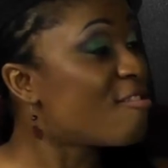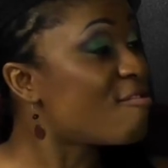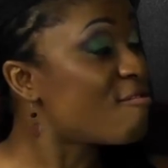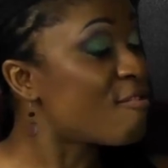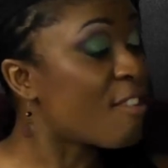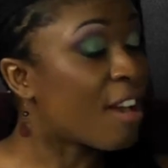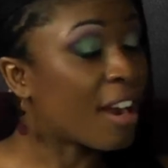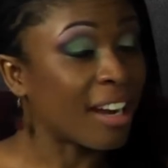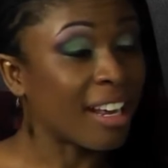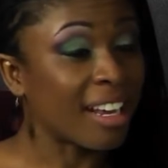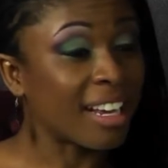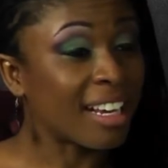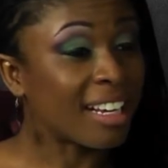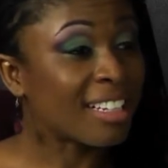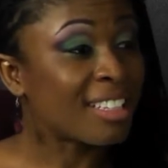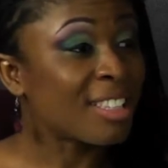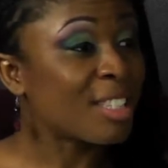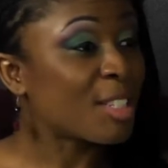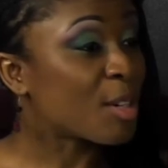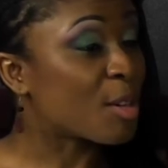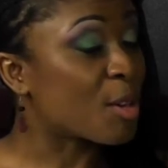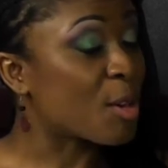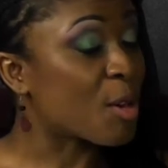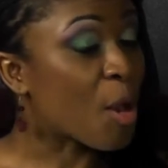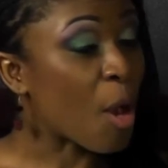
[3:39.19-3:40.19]
running
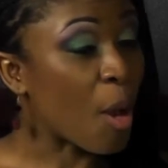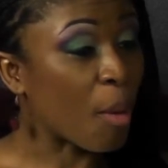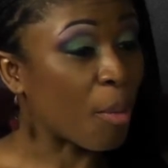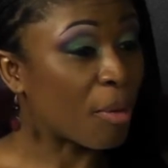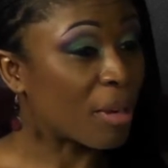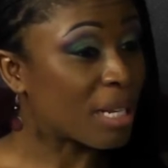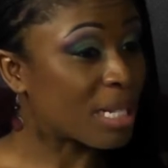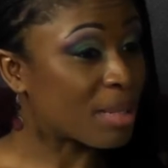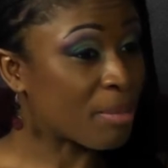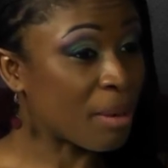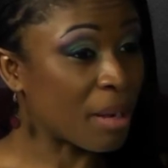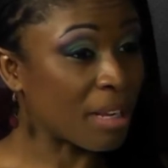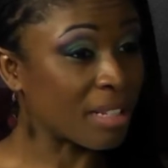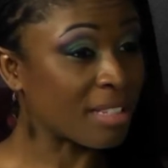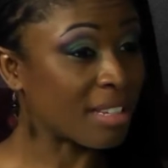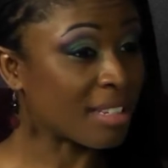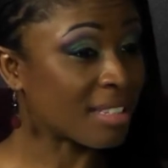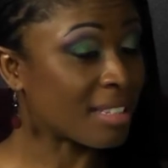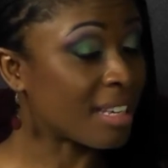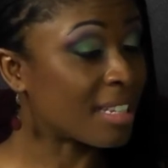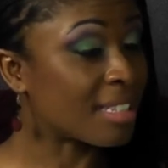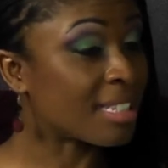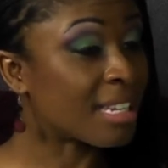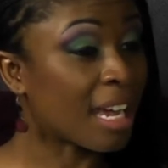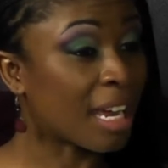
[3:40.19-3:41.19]
to corporate sponsors
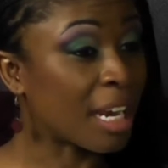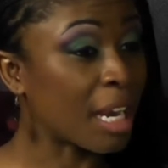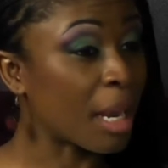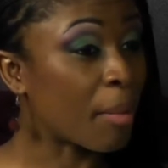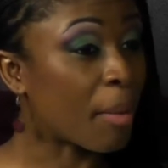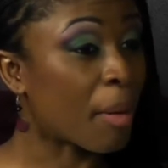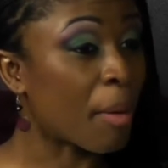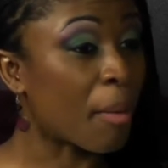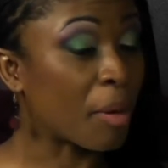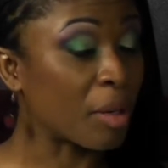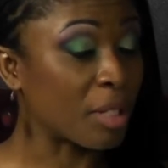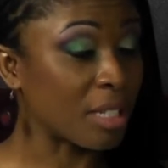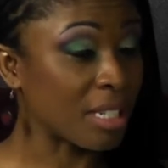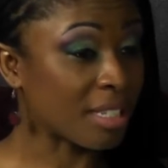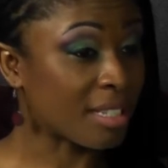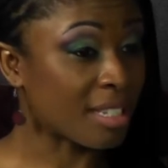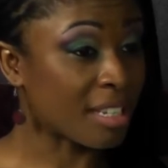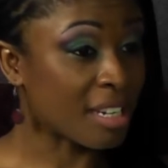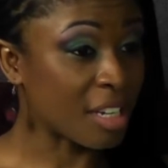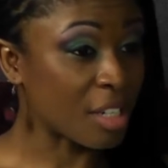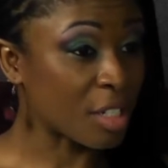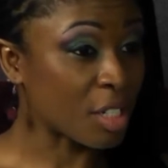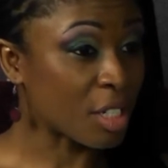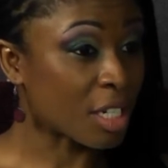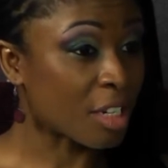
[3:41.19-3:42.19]
and telling them about this
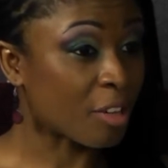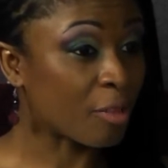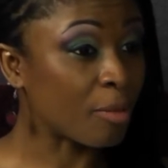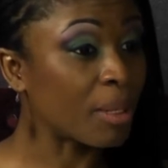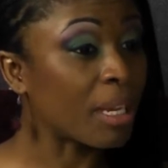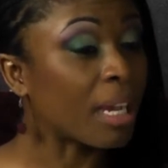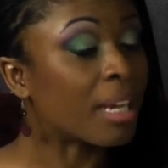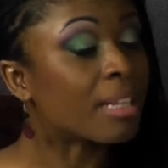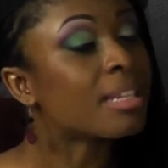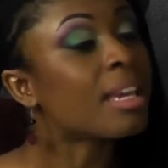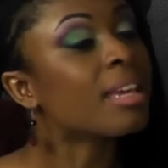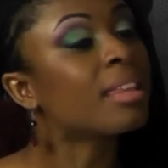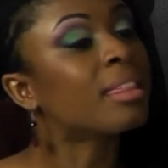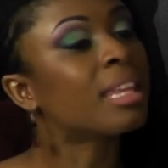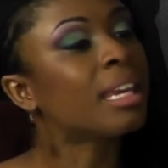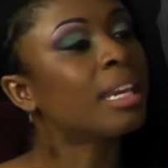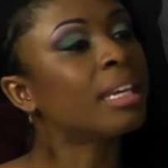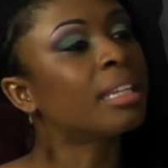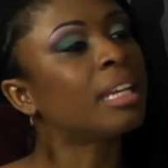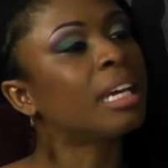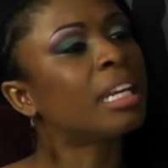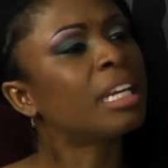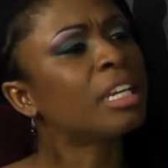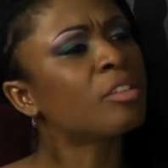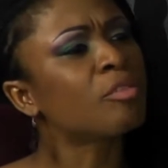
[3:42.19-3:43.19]
initiative because I think
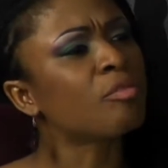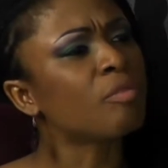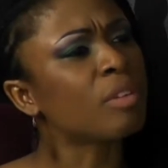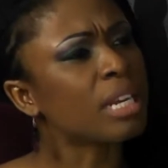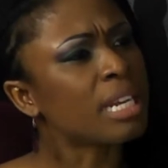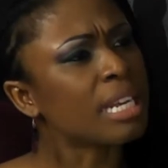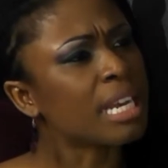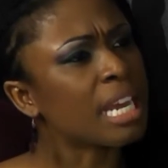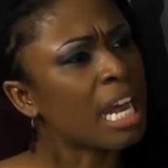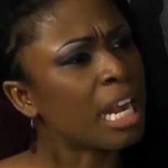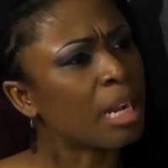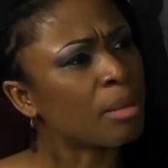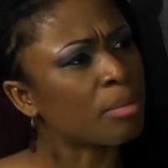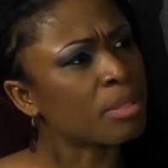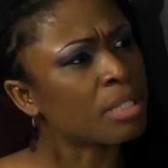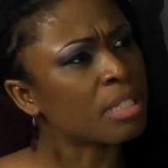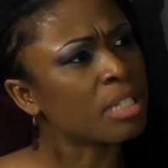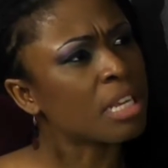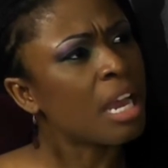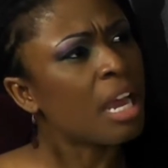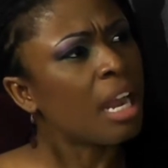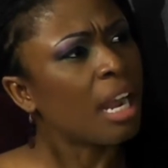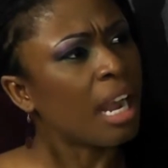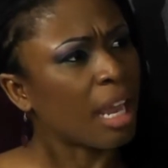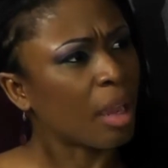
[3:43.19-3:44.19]
that it really helps
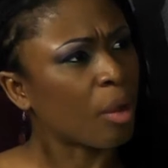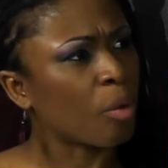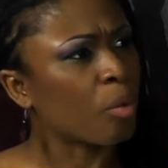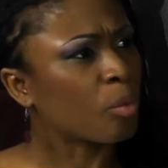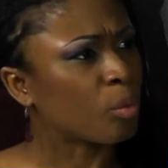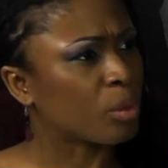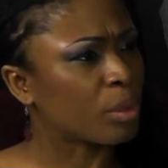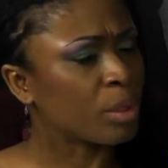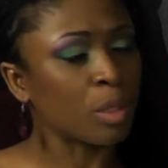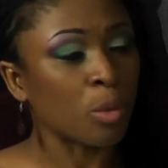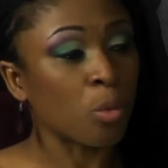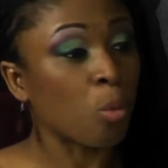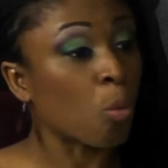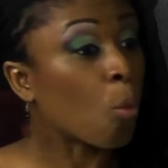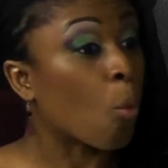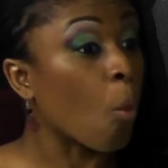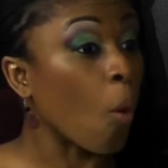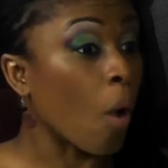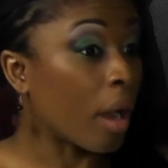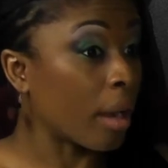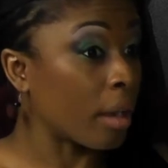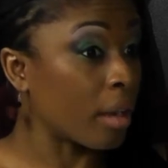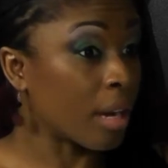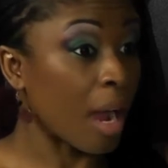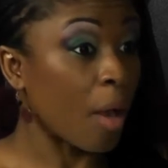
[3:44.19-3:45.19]
like
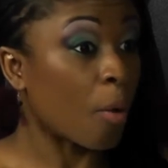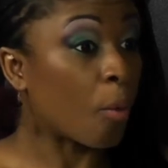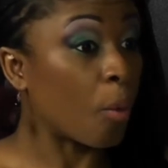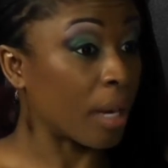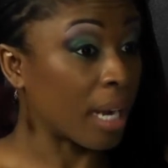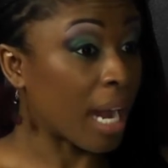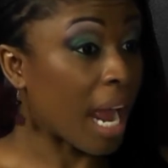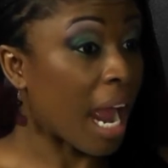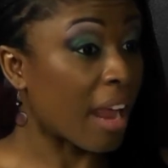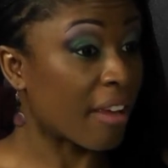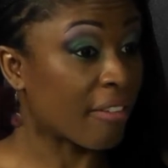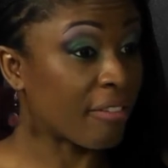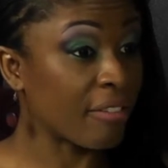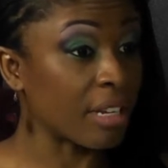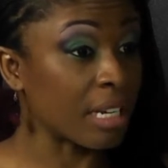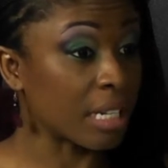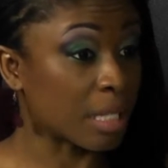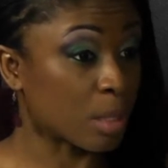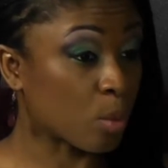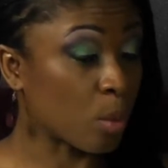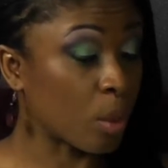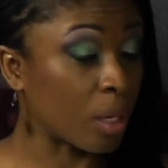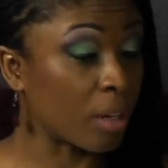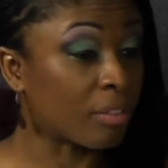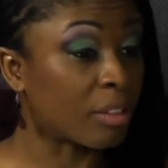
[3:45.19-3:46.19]
what what I feel
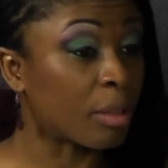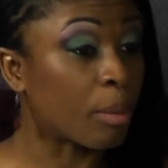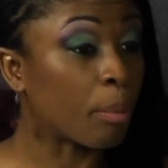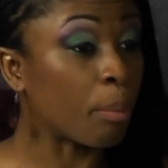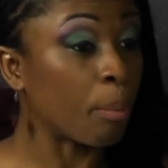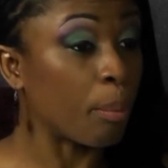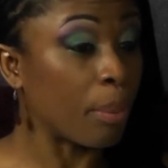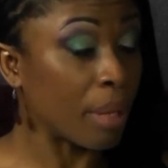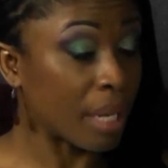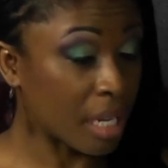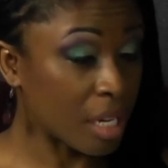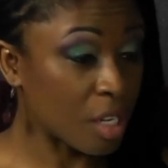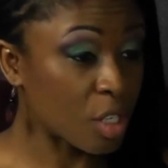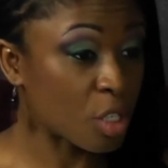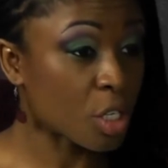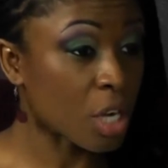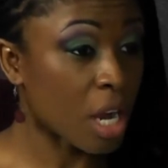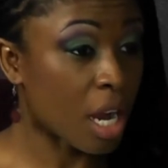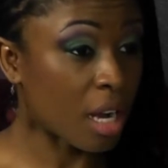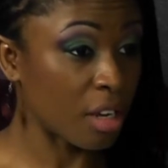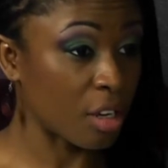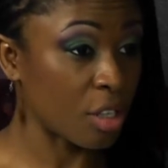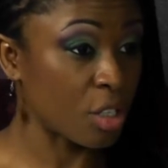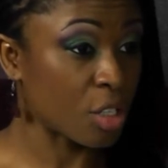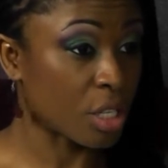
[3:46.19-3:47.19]
is one of the biggest
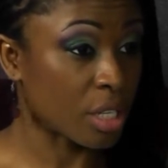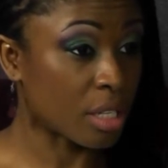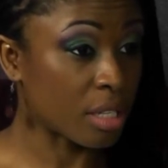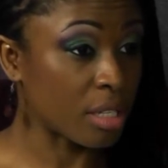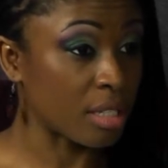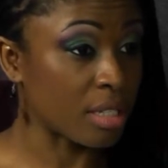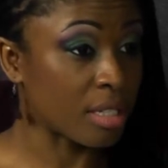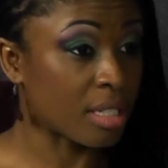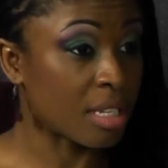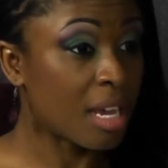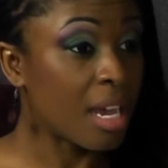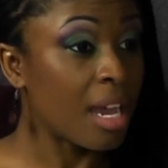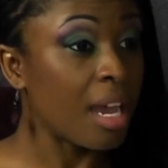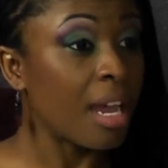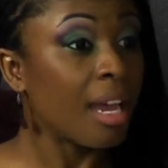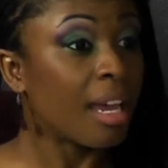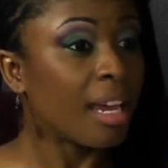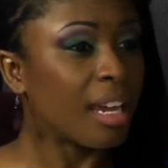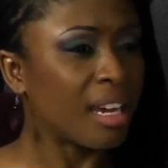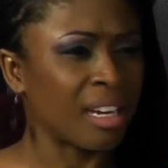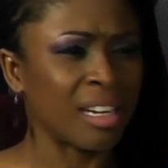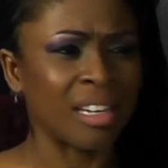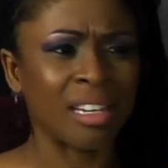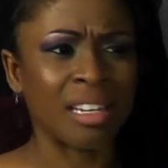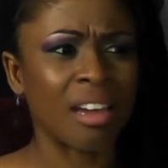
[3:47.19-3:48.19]
challenges mm
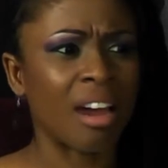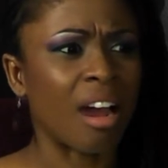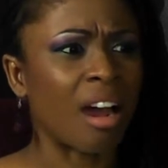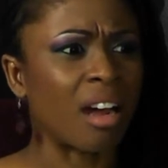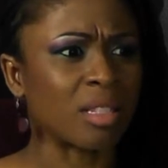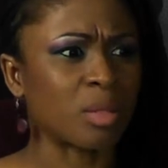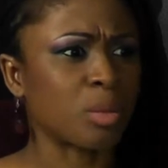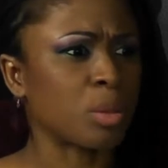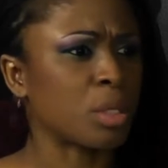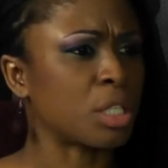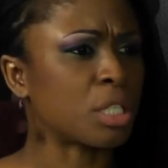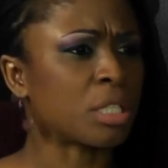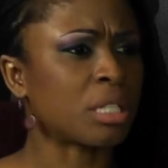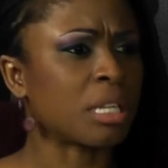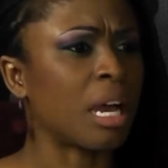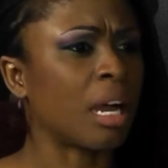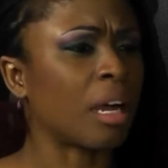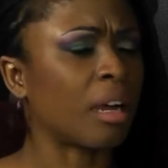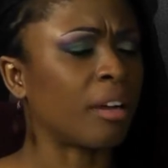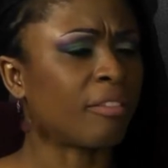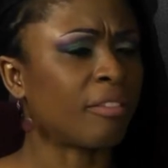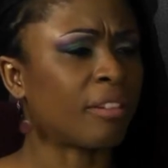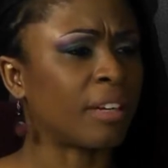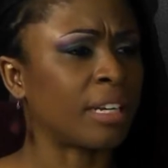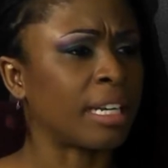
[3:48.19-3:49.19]
-hmm. in the mm-hmm. arts which is lack
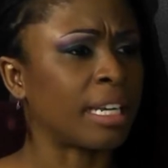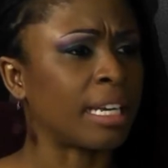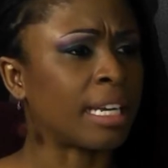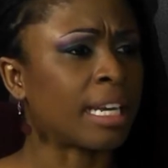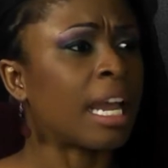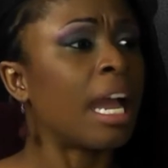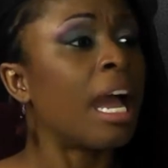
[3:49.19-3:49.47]
of funding.